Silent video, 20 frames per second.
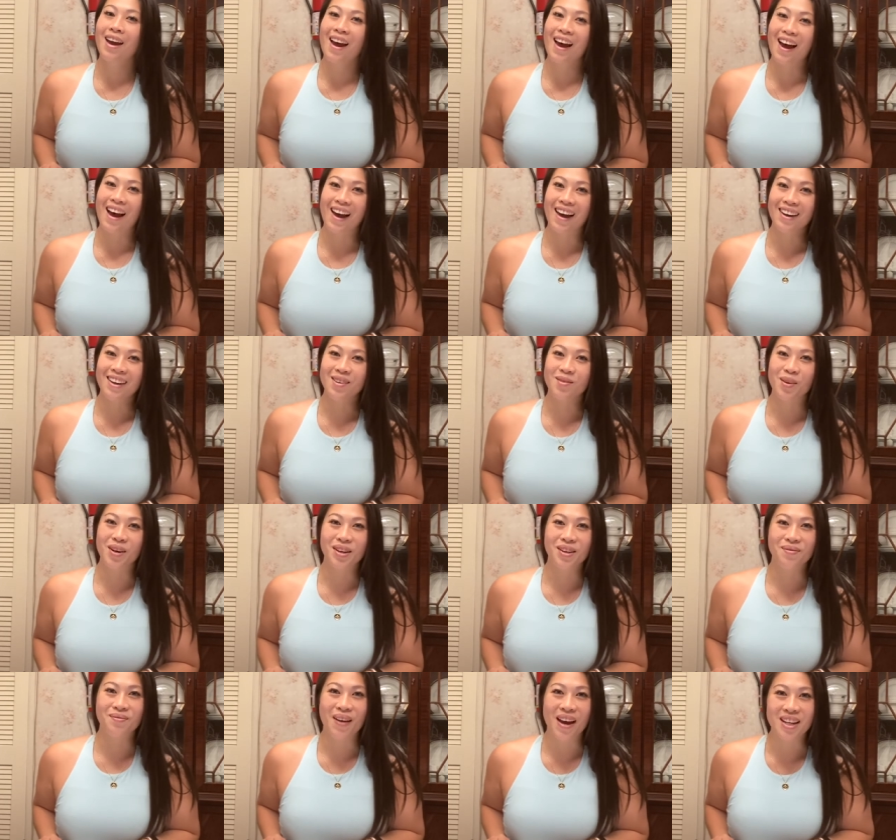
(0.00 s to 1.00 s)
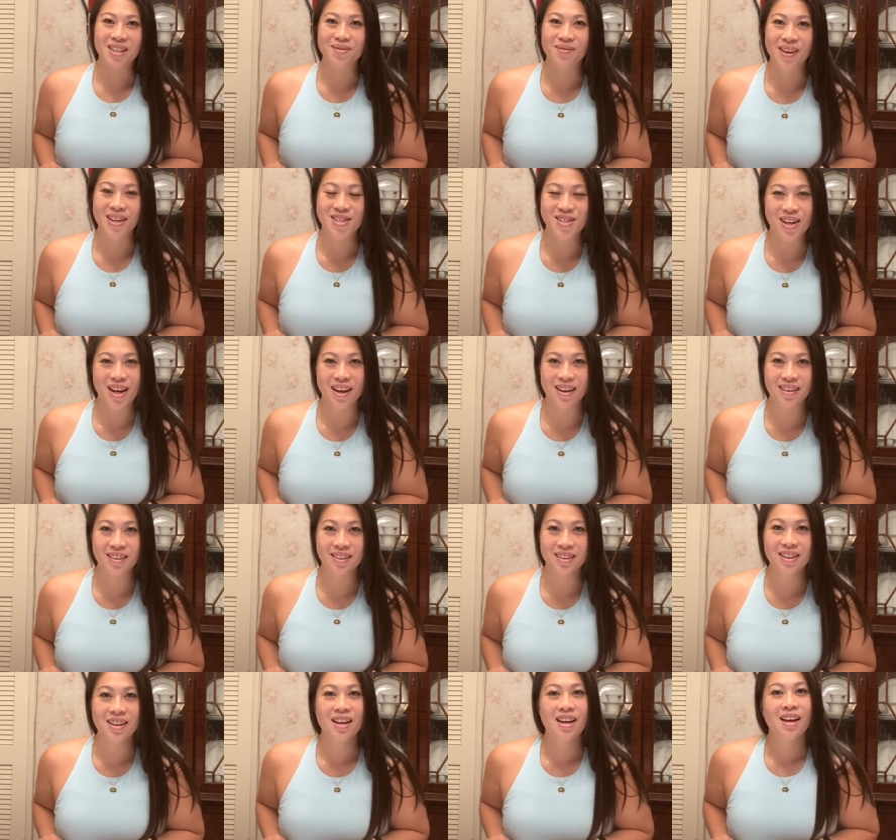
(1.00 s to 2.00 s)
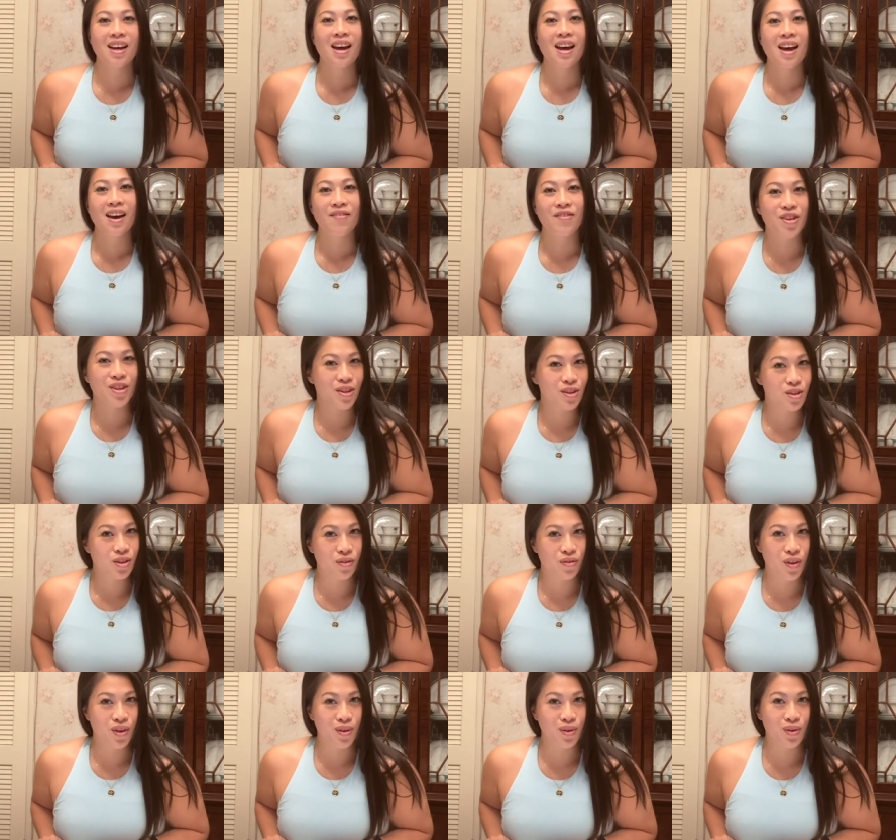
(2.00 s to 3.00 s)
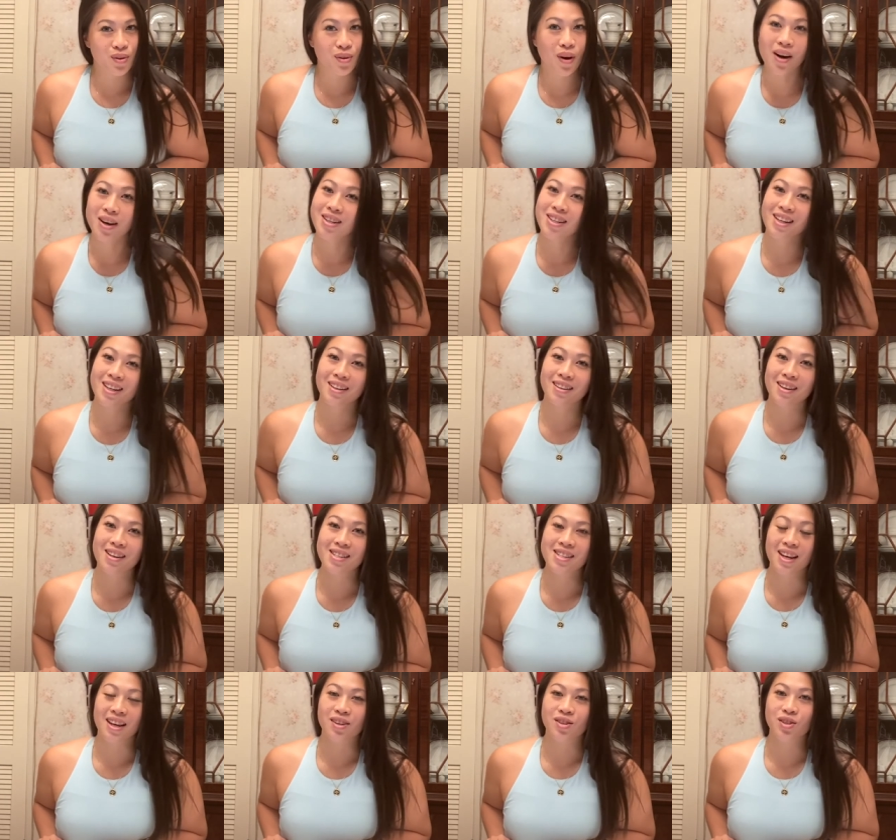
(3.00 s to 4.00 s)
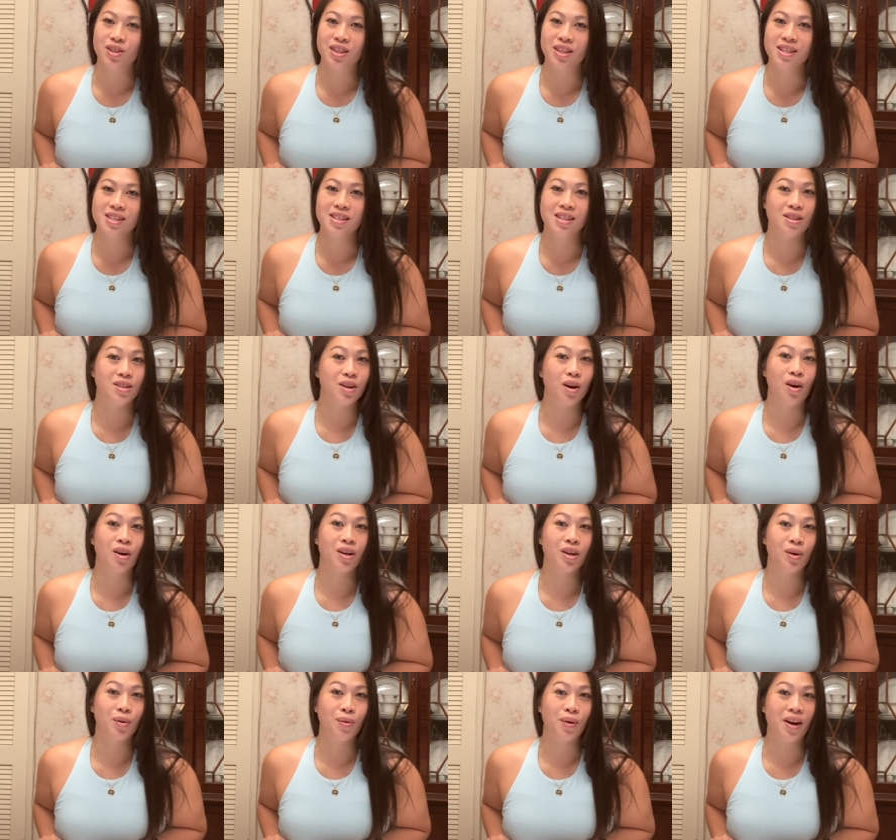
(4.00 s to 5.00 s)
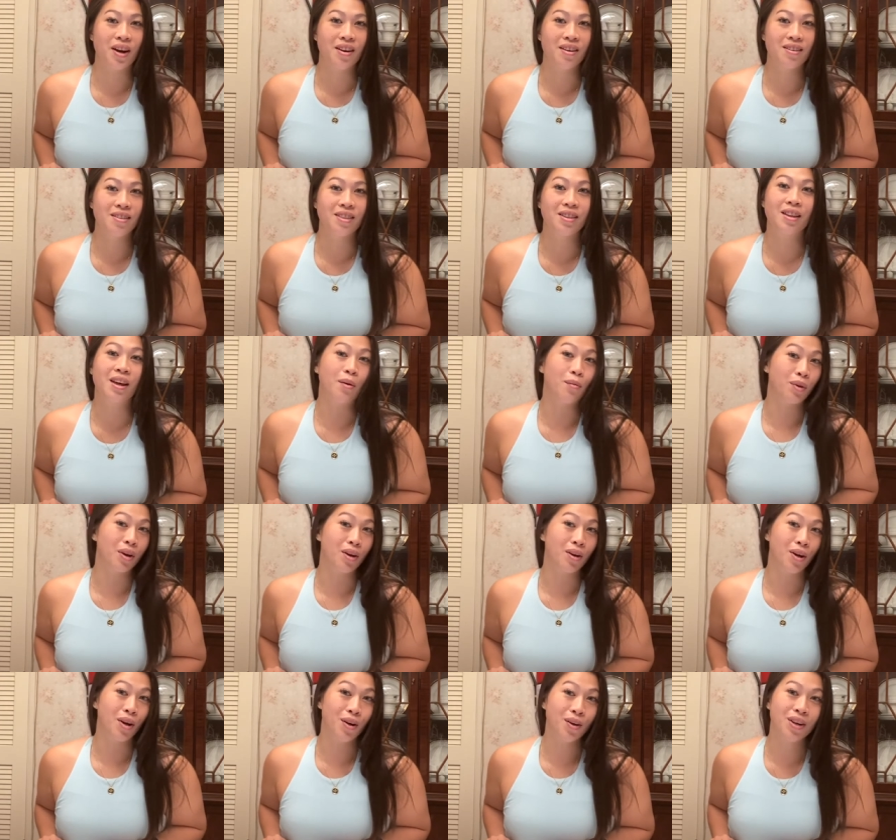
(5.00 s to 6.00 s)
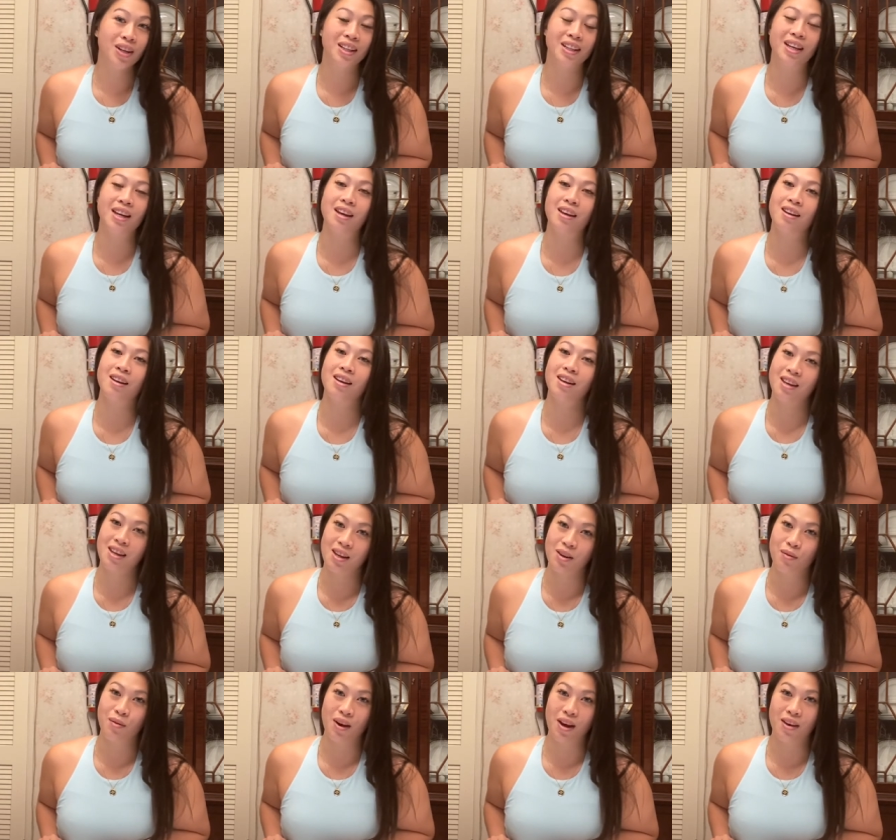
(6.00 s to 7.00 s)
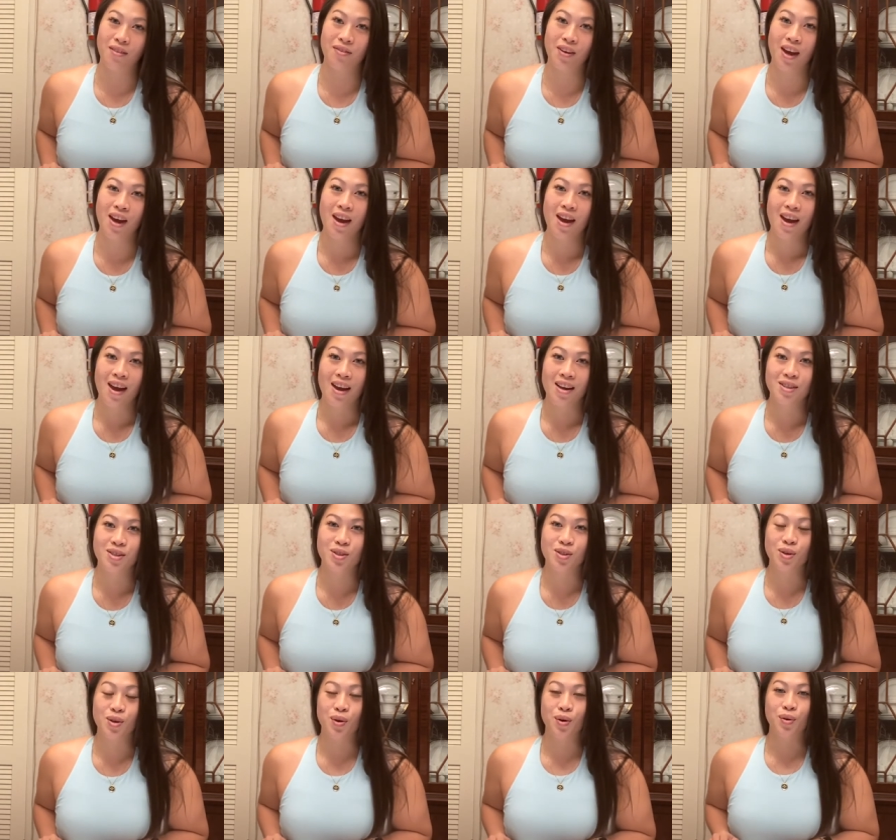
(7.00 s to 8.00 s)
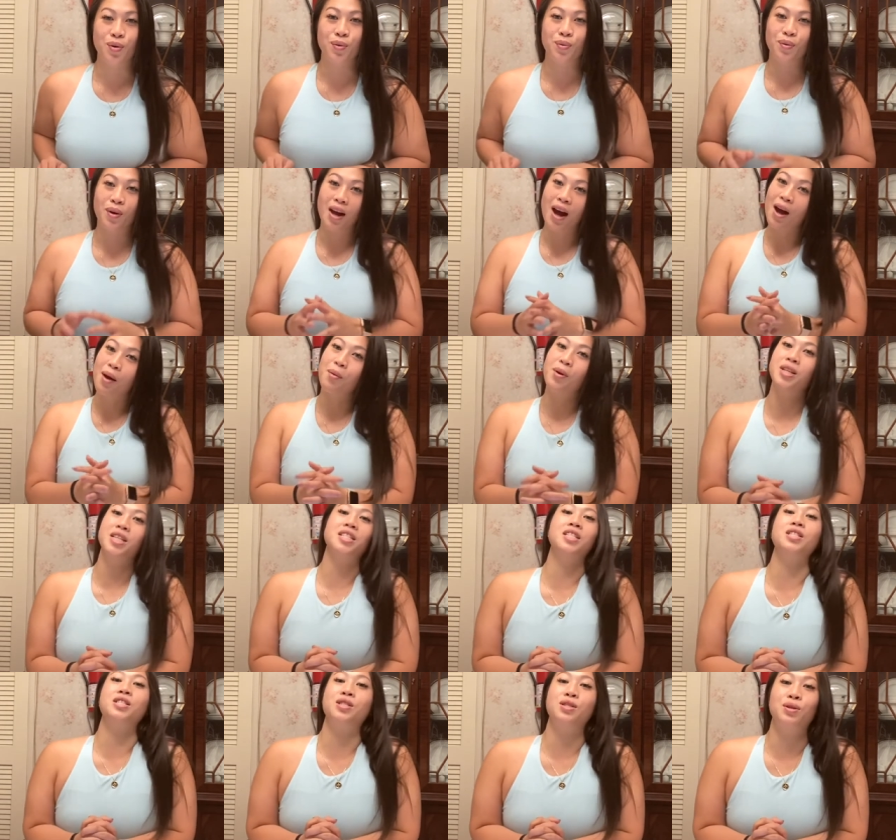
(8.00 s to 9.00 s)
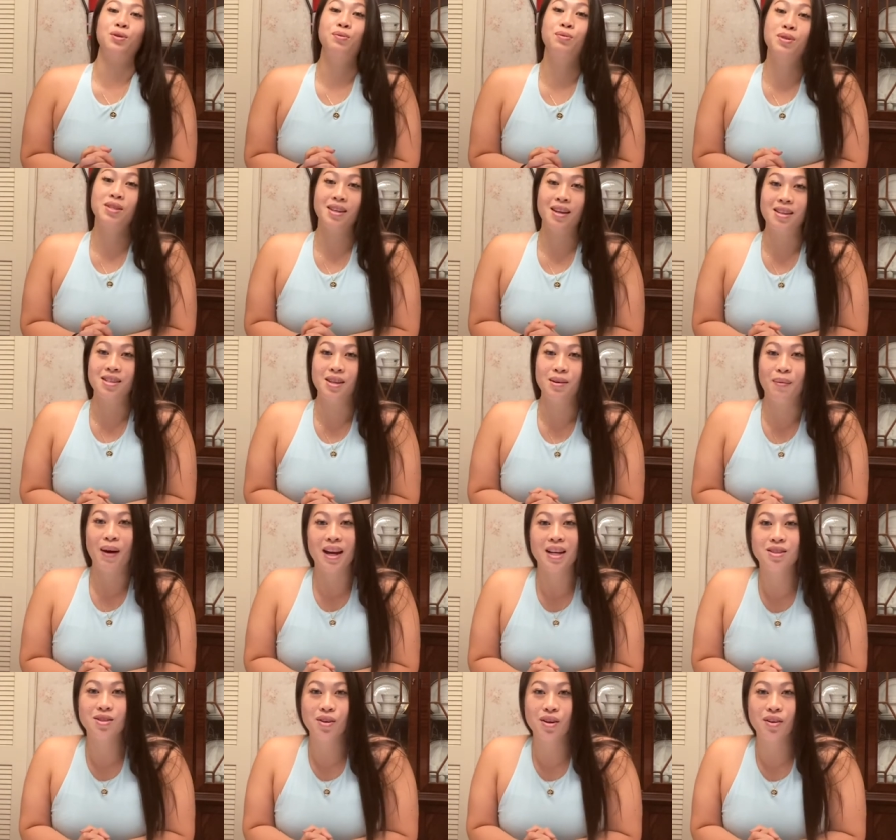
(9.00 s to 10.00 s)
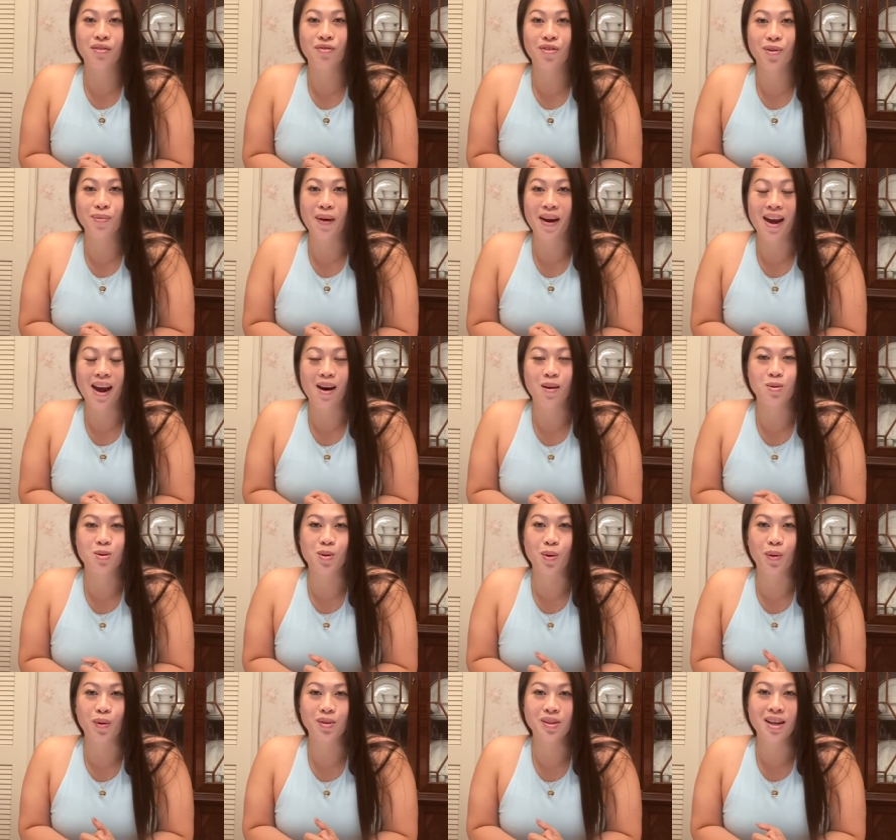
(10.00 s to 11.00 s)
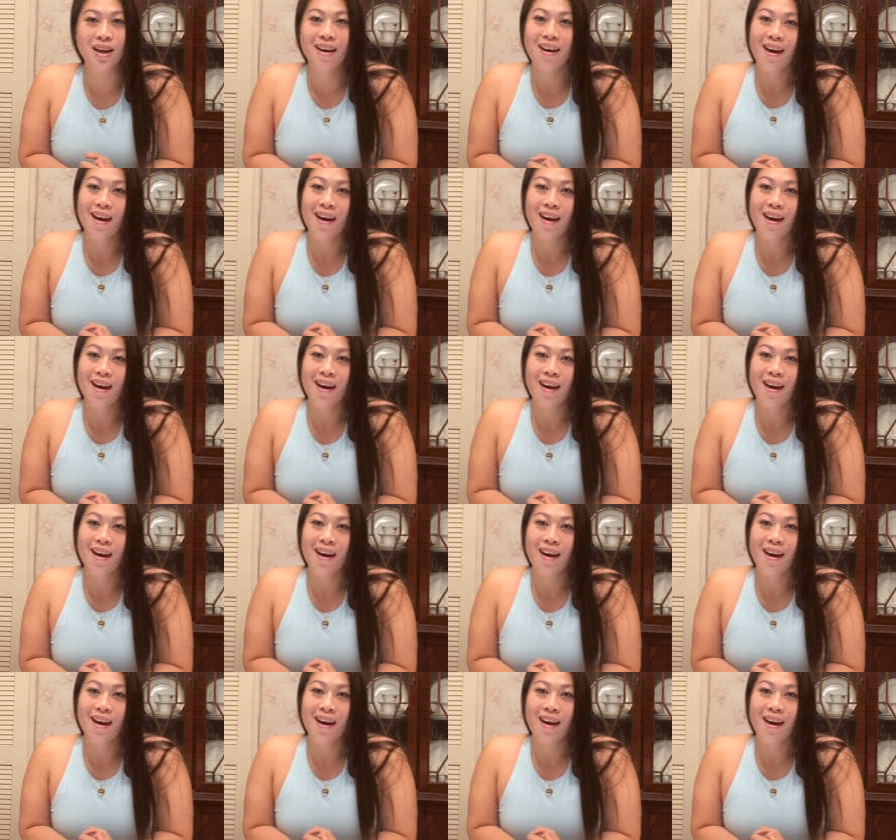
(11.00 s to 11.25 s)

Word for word: Hi and welcome back to my channel. For those of you who aren't in Los Angeles and aren't aware that we are currently in a heat wave. And so what I wanted to do was get some ice cream for my household.